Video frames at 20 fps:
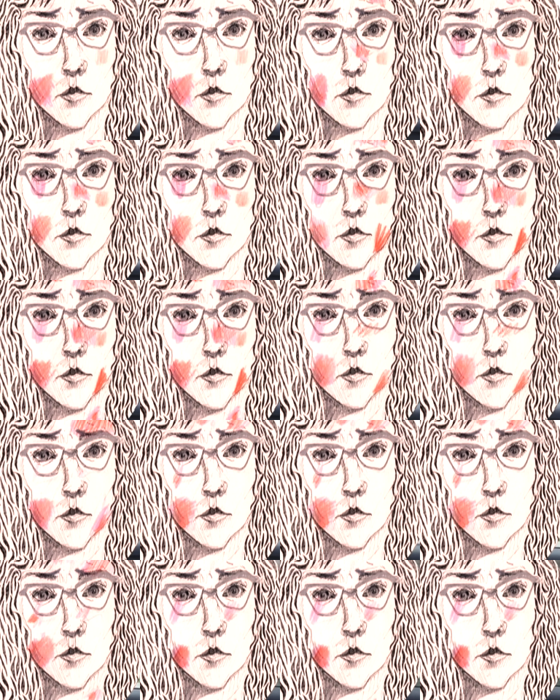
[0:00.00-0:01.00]
You know,
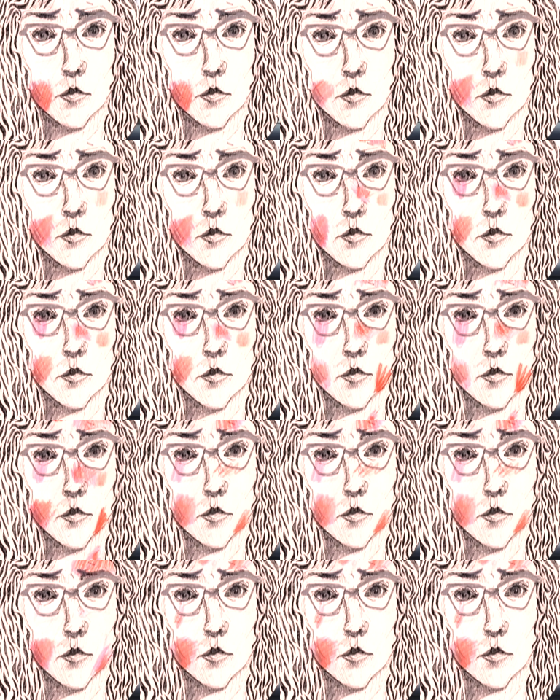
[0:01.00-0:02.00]
you just got to get over, you
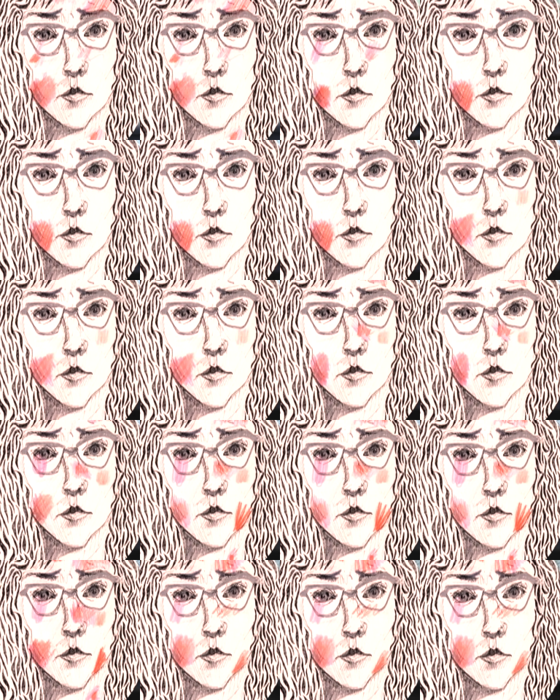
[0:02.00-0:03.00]
got to pull over, you got to make
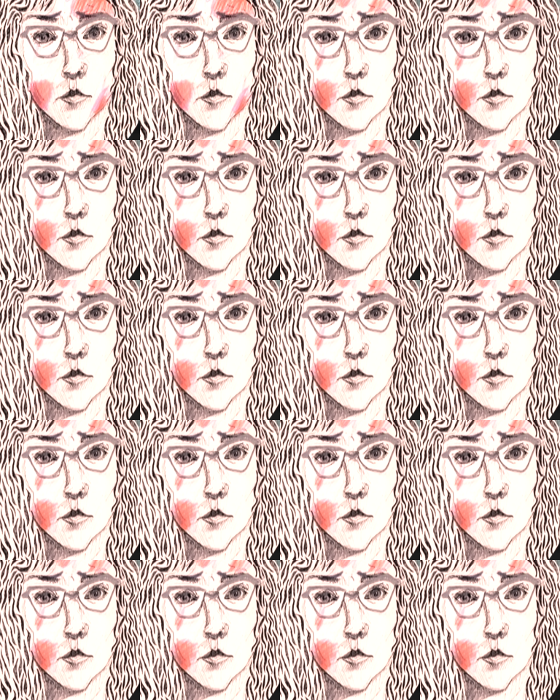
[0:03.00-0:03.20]
sure you pull